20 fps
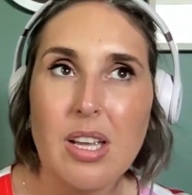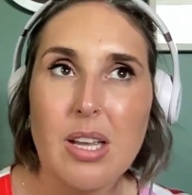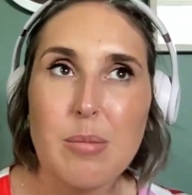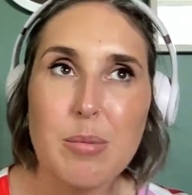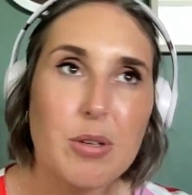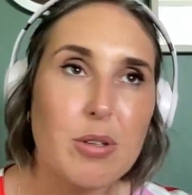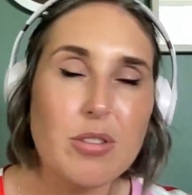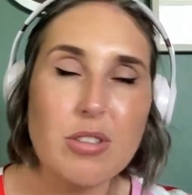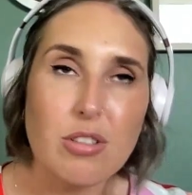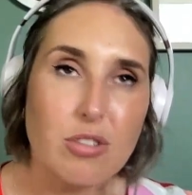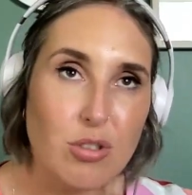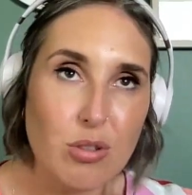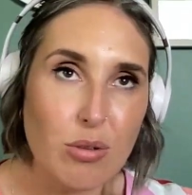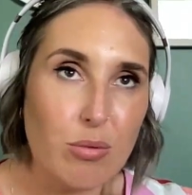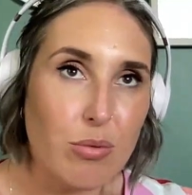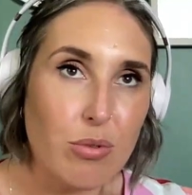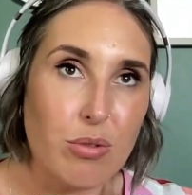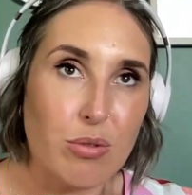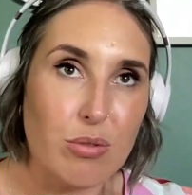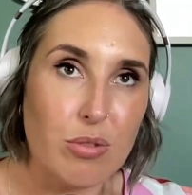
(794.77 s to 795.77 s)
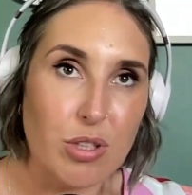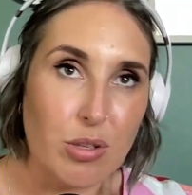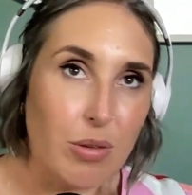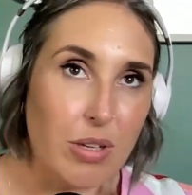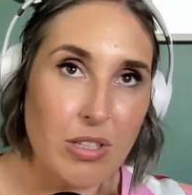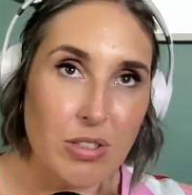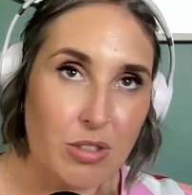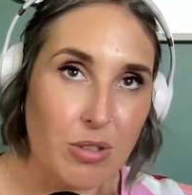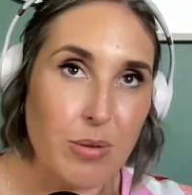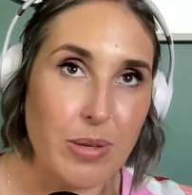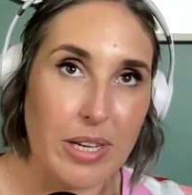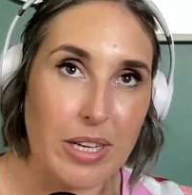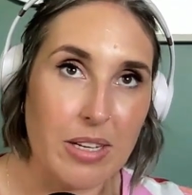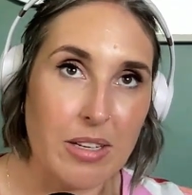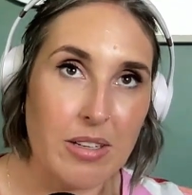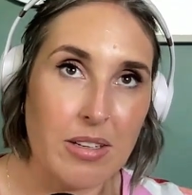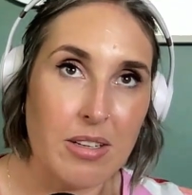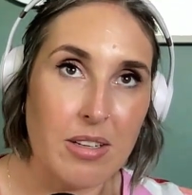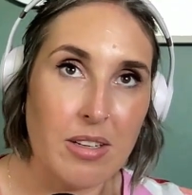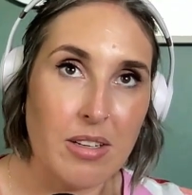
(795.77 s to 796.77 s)
Because it's your rule. You can do it.
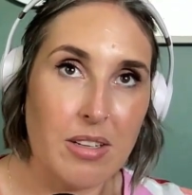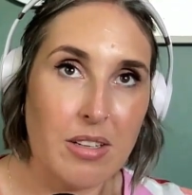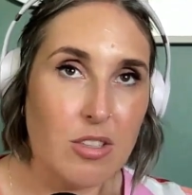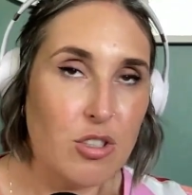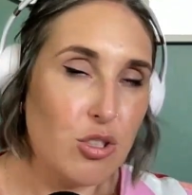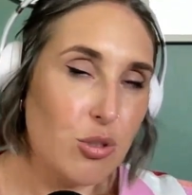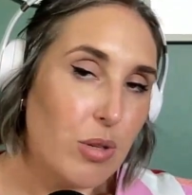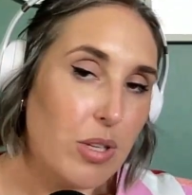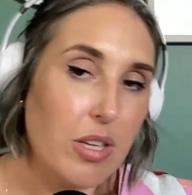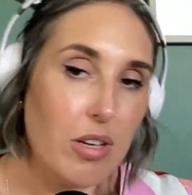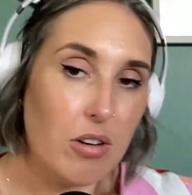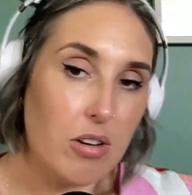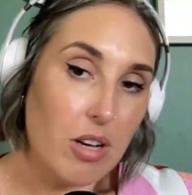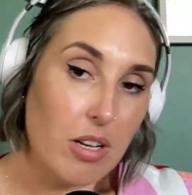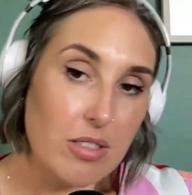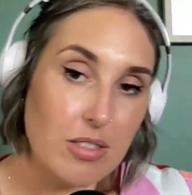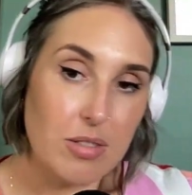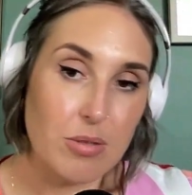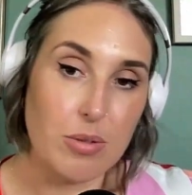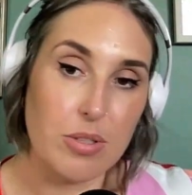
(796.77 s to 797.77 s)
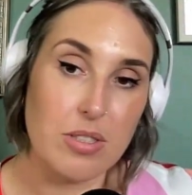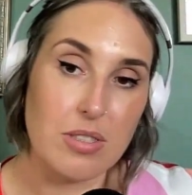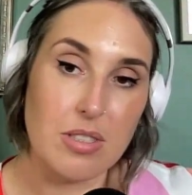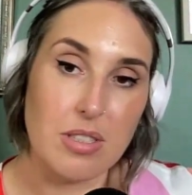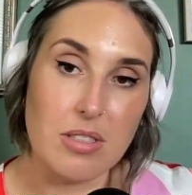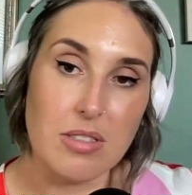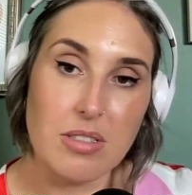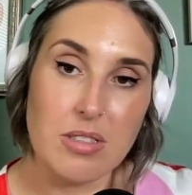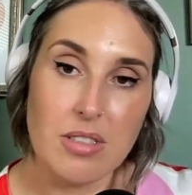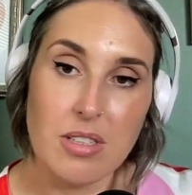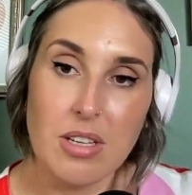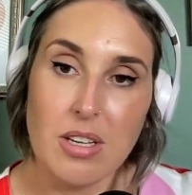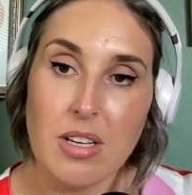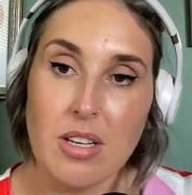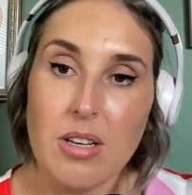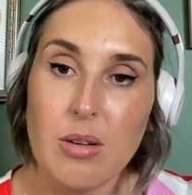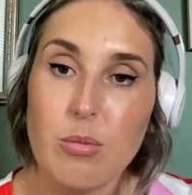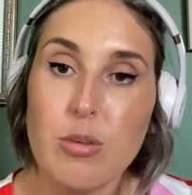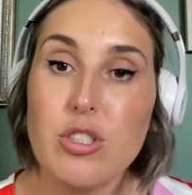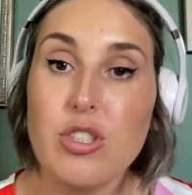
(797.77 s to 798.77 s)
Sure, there are consequences,
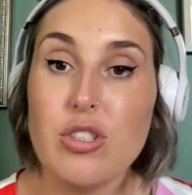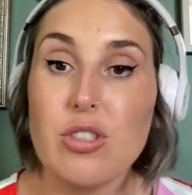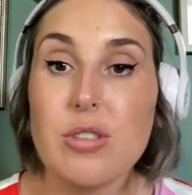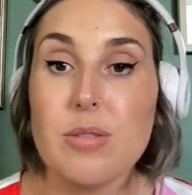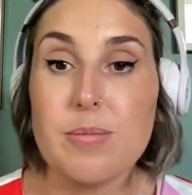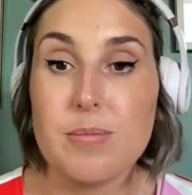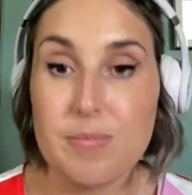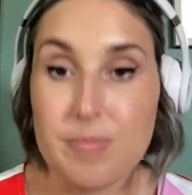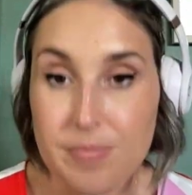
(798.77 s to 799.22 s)
which